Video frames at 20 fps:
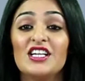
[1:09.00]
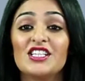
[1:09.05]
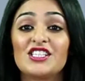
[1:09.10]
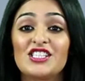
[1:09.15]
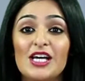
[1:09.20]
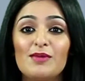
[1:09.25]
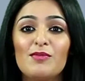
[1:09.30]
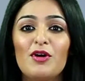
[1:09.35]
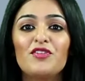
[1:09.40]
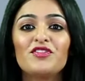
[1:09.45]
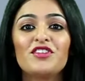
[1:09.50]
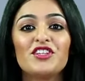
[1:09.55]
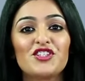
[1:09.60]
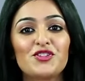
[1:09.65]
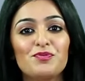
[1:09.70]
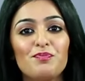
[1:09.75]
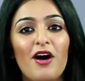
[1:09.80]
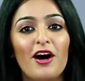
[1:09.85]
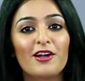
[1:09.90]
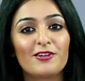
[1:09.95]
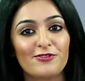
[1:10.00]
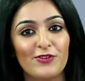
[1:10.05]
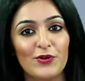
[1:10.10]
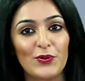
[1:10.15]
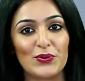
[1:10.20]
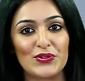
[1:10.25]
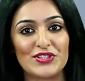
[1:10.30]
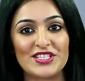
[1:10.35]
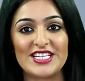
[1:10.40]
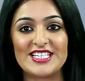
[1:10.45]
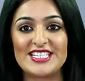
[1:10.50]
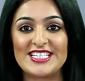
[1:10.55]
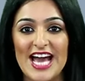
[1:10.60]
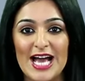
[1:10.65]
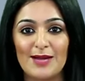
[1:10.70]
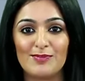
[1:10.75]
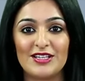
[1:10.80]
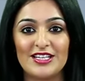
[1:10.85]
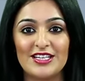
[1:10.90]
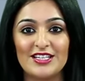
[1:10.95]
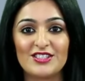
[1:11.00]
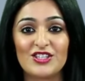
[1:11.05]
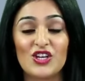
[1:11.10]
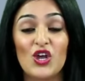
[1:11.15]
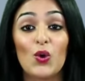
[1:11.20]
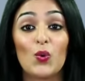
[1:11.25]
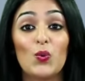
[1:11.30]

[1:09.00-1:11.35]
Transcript: Some of the smartphones and tablets